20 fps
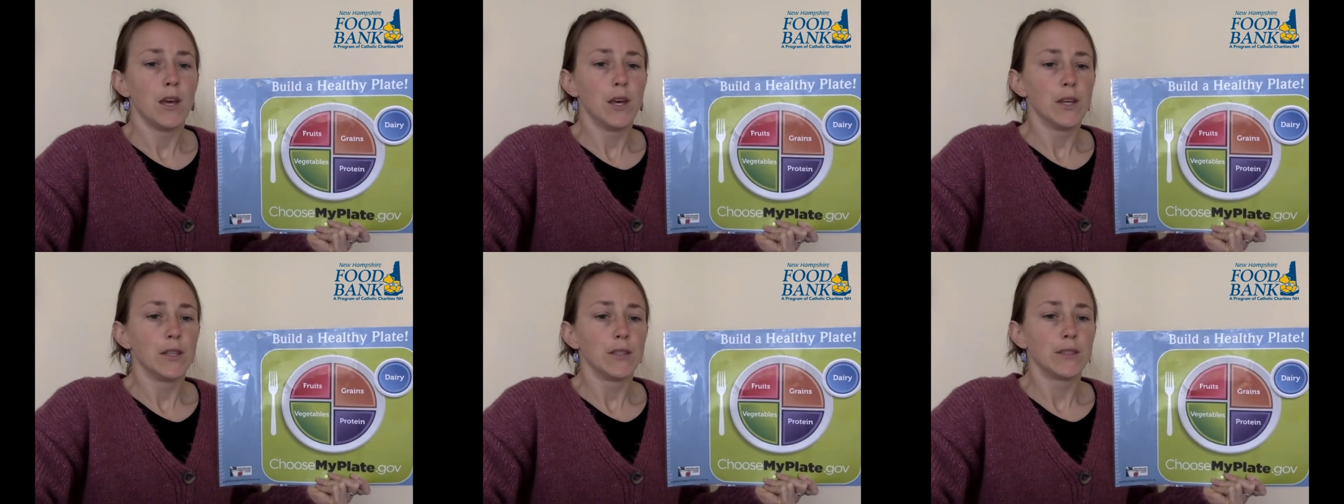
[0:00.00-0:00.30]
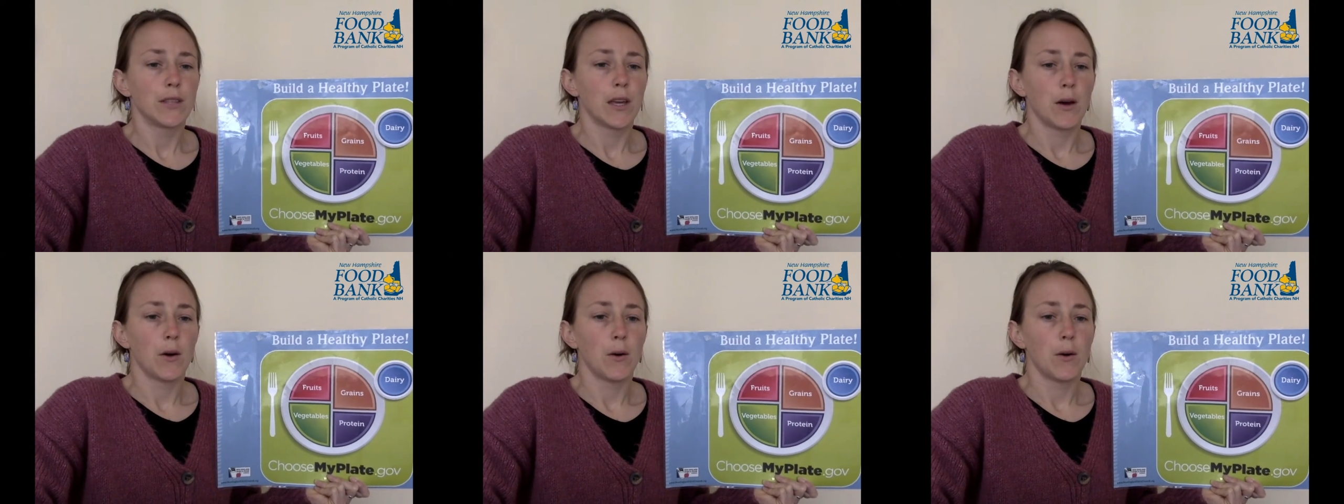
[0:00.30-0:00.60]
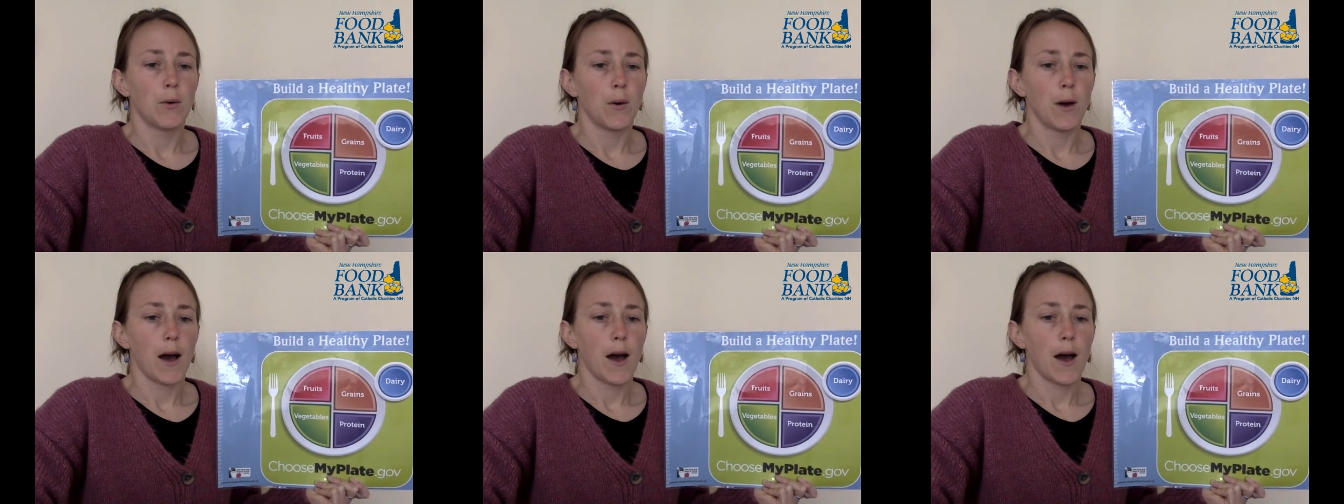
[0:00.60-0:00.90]

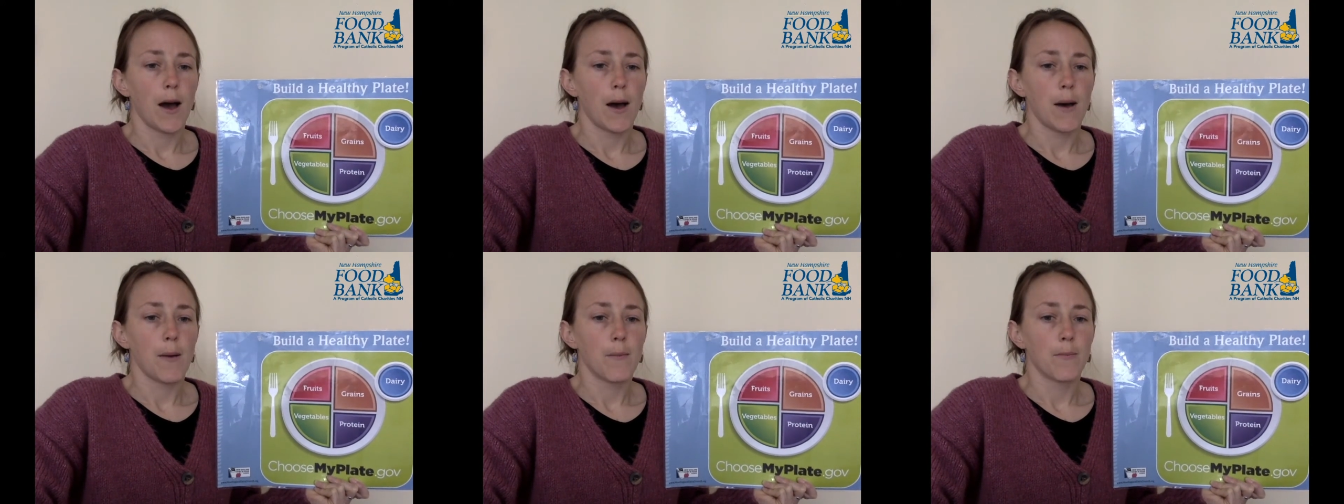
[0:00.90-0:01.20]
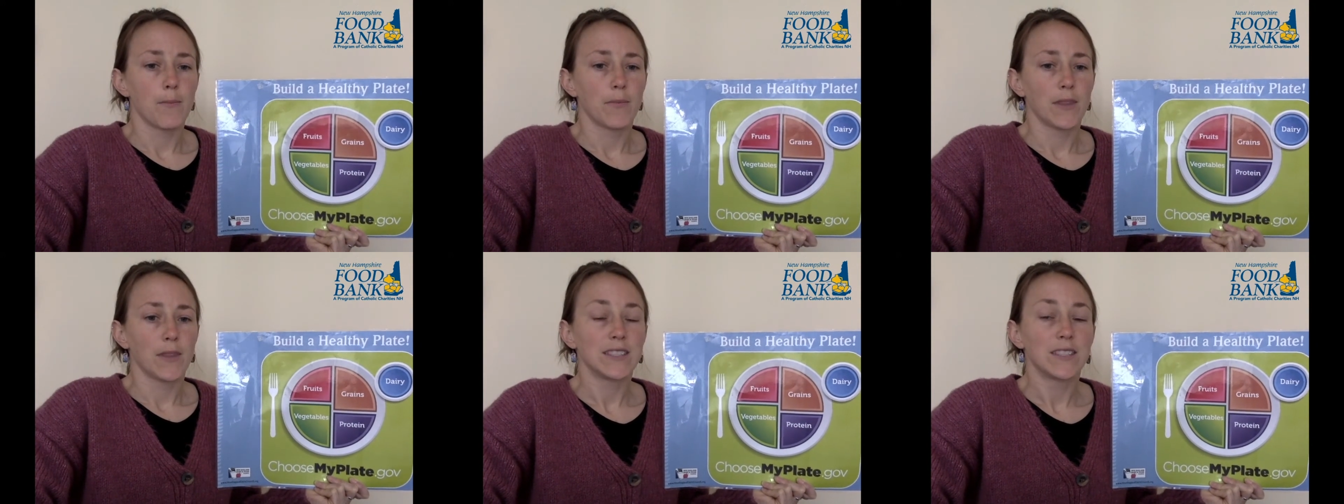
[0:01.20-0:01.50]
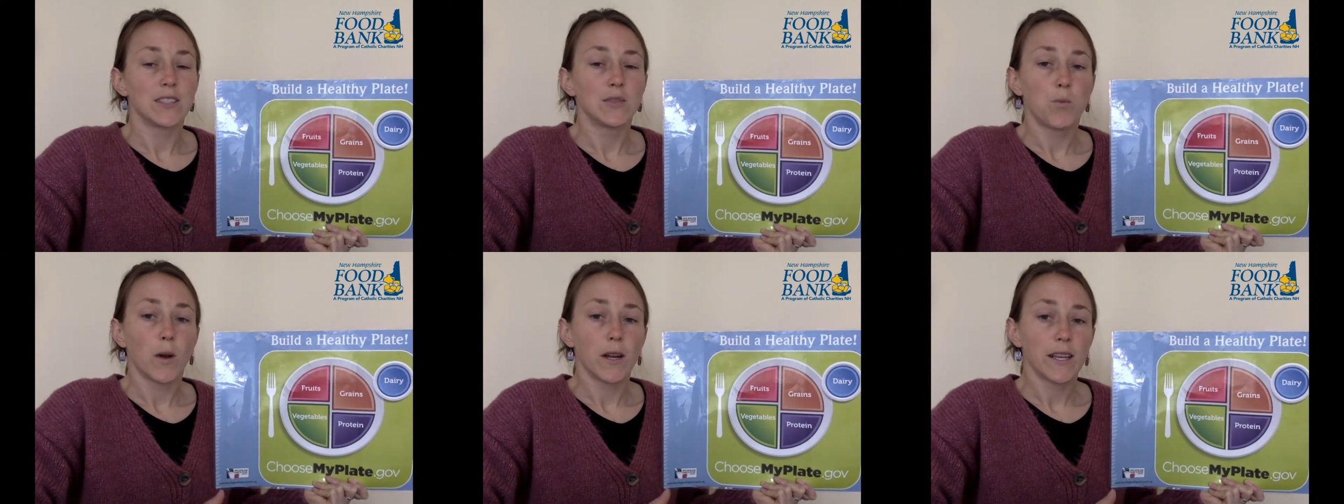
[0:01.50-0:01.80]
So this
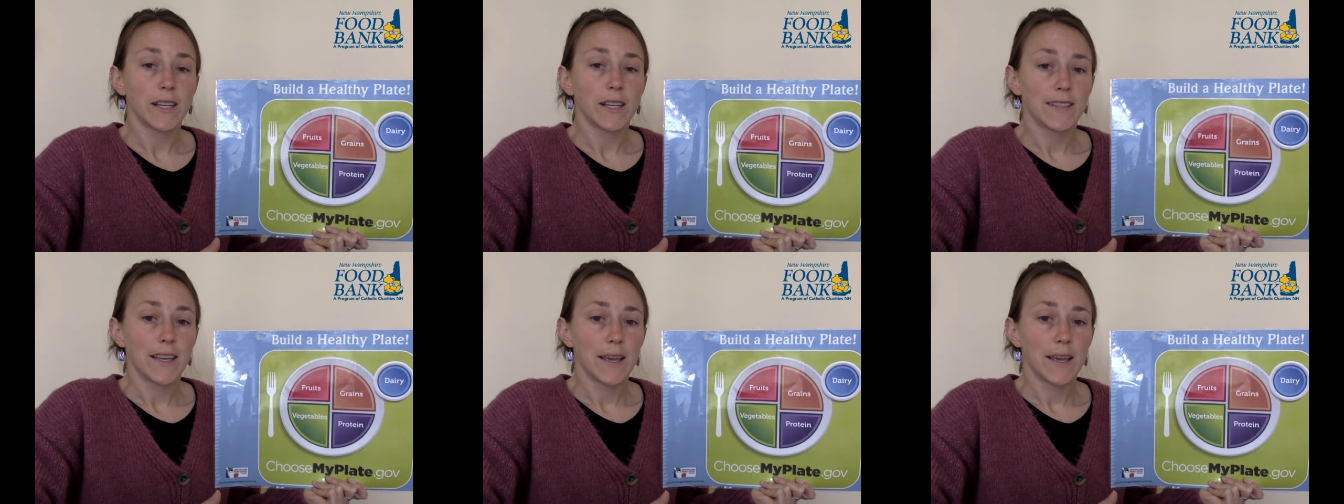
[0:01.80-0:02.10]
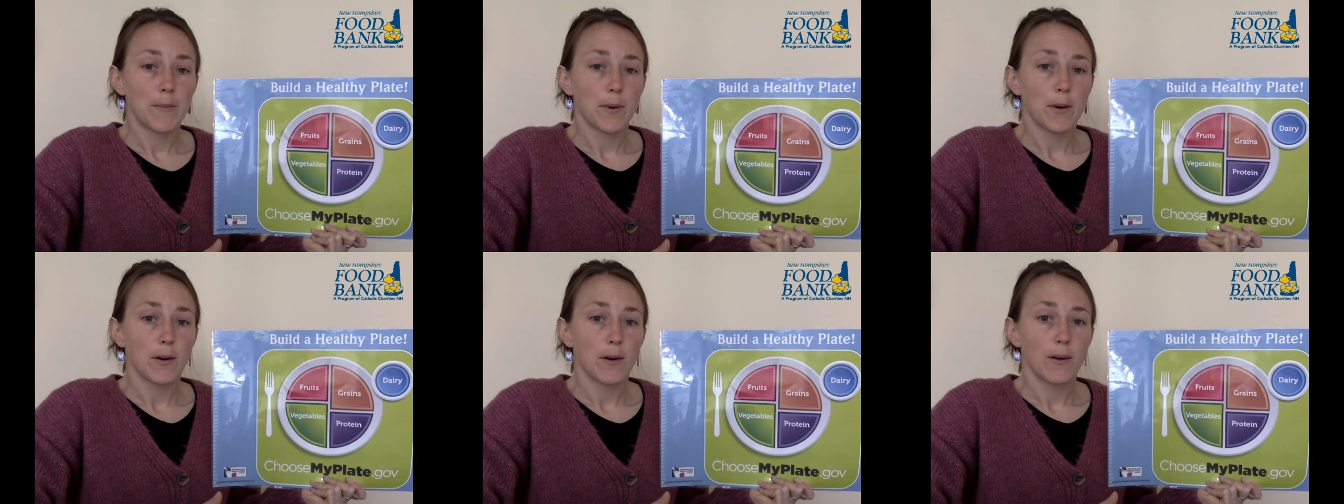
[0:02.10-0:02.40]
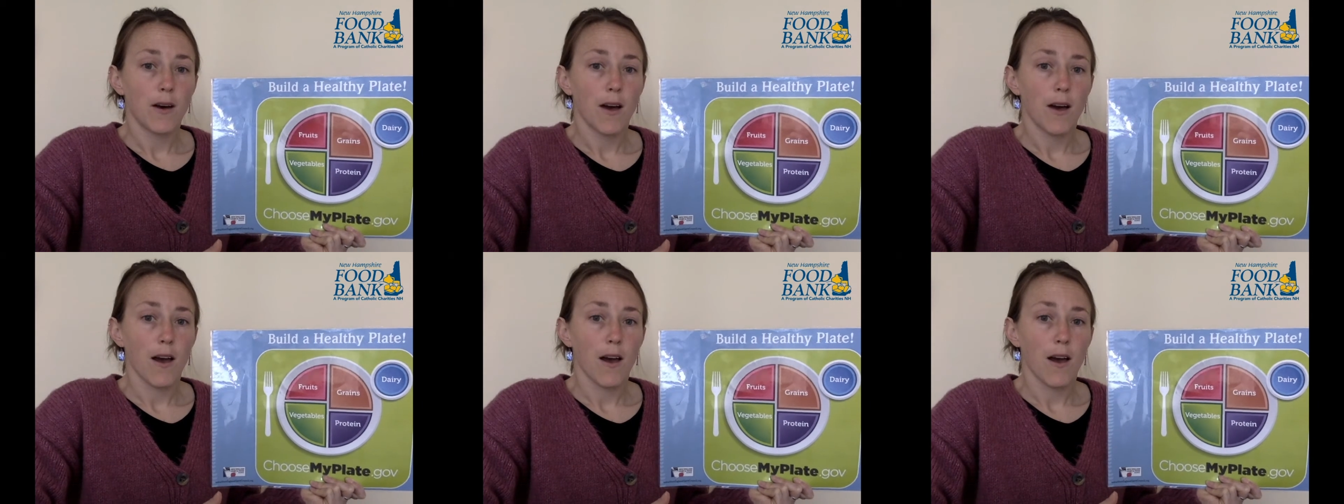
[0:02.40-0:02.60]
is one example